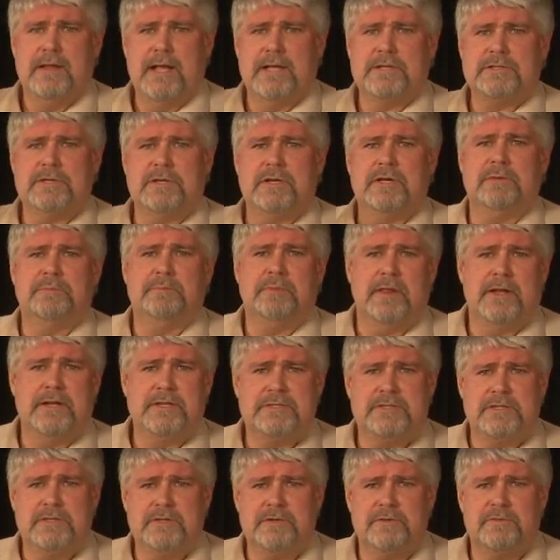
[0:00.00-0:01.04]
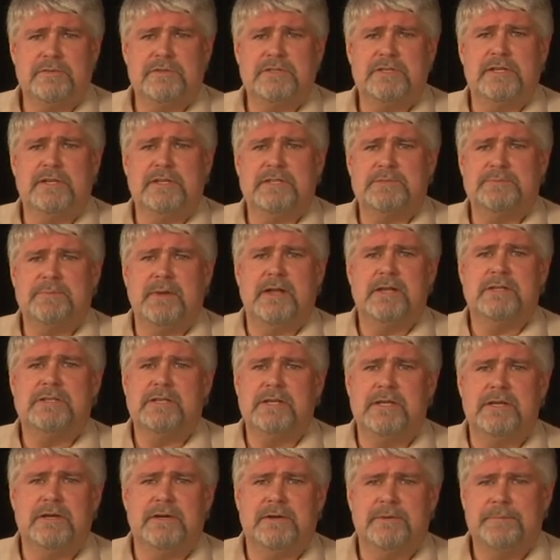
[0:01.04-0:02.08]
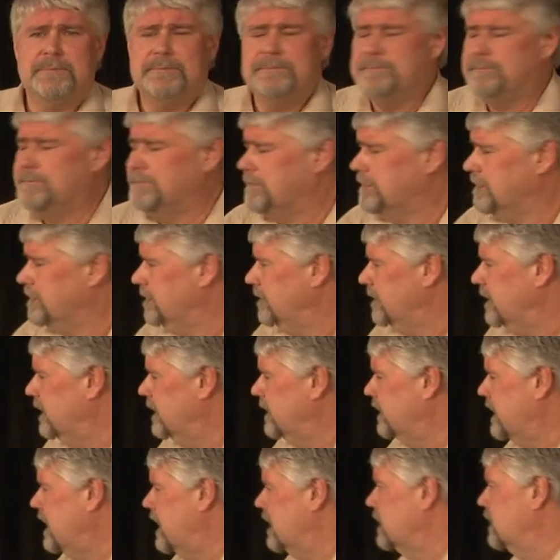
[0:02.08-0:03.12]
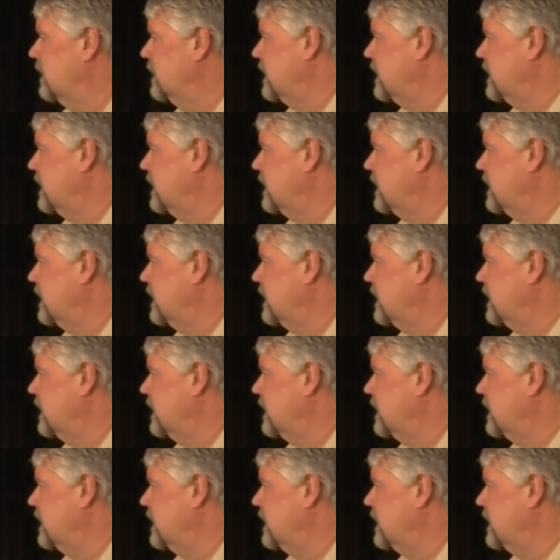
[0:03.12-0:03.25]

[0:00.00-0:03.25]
That's a good place that you'll see a space heater in that